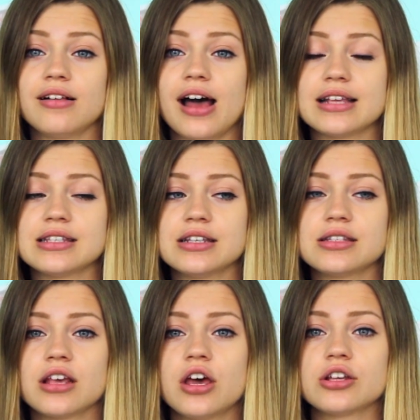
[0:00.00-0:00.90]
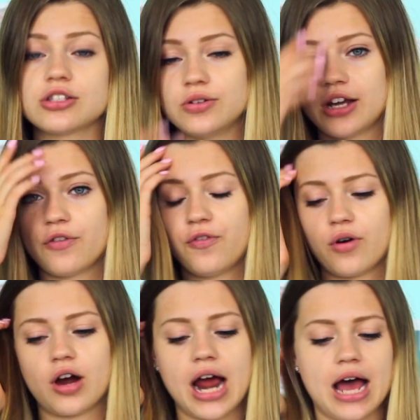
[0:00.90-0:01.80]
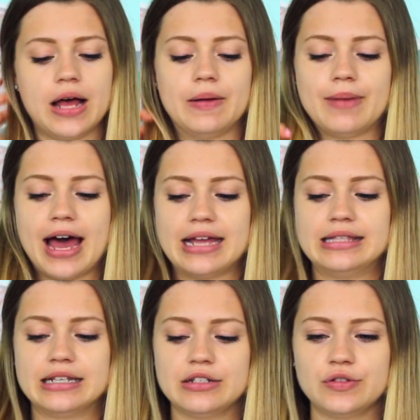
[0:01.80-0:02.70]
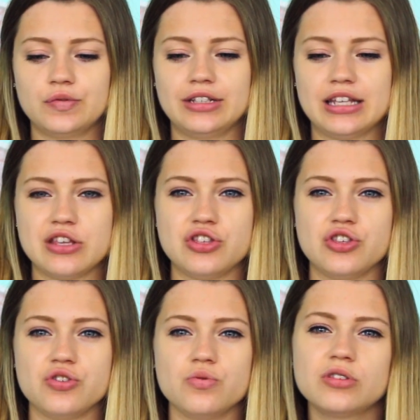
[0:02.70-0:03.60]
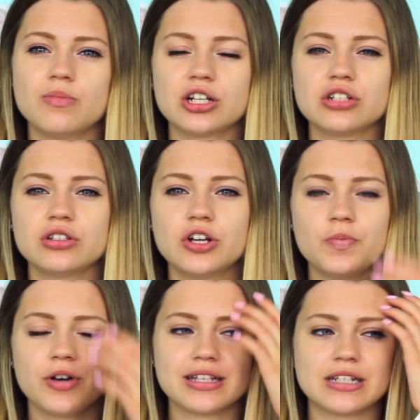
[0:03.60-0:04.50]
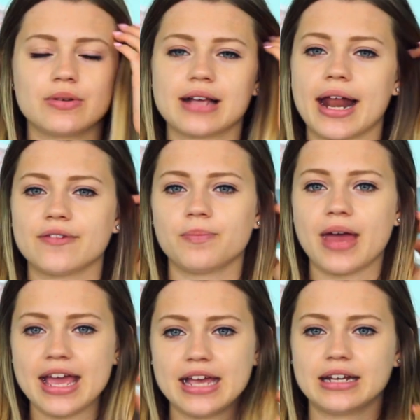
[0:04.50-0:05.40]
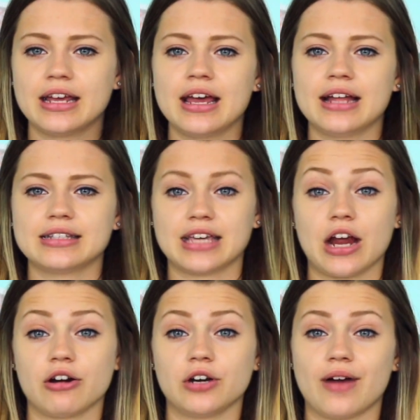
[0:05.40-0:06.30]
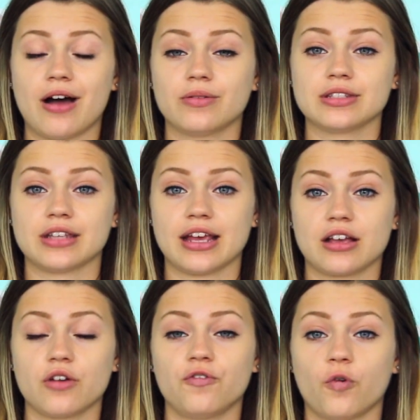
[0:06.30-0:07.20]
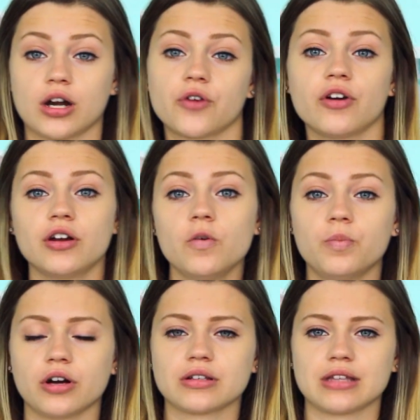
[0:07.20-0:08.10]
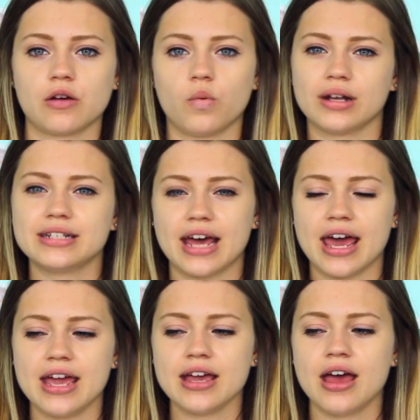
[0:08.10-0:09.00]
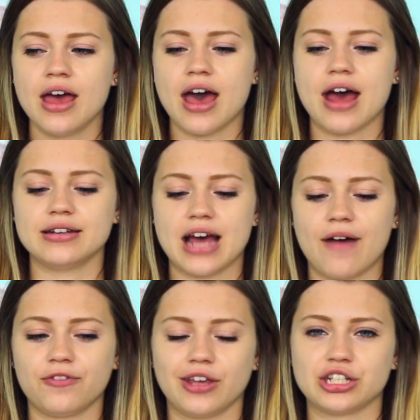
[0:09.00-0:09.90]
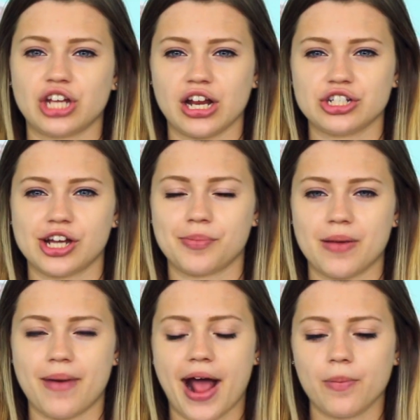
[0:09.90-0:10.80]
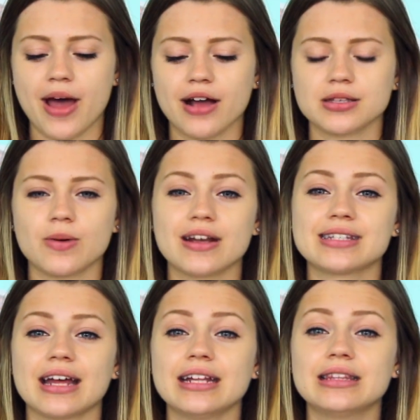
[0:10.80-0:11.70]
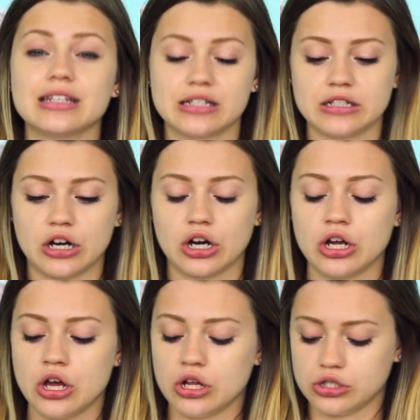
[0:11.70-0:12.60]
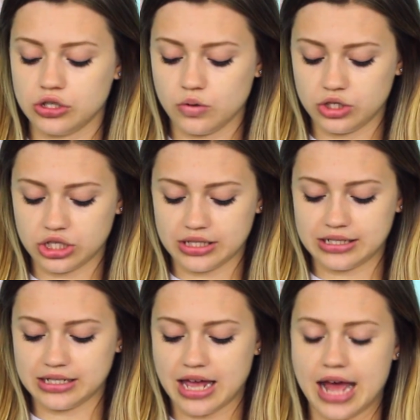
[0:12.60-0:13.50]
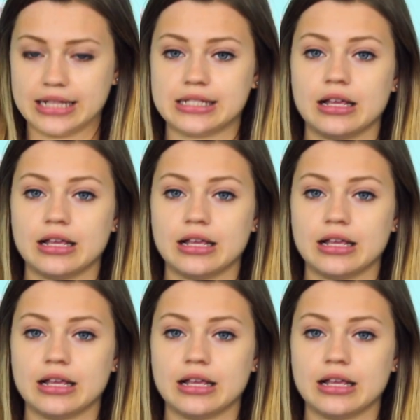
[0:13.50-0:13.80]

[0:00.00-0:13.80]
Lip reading: classes, so therefore I didn't really use much of the notebooks, and it was kind of a pain to carry around like 4 different notebooks like one day and to have to like change it out of my backpack. So I decided this year to just get